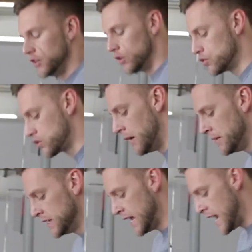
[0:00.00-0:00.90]
you know,
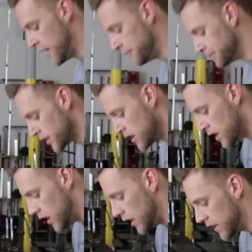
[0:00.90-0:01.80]
coming down,
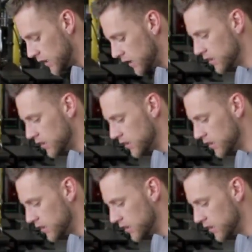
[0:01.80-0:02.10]
uh,